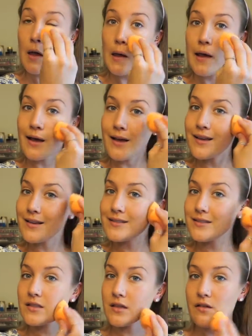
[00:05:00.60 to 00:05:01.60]

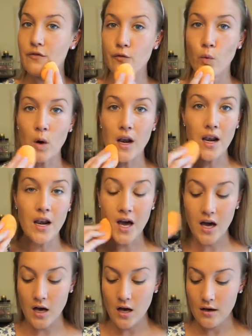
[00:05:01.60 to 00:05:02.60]
And
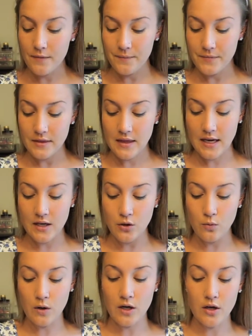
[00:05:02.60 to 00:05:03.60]
voila. Then
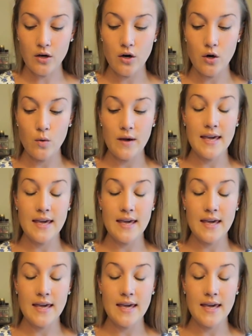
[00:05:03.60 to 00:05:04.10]
you want to go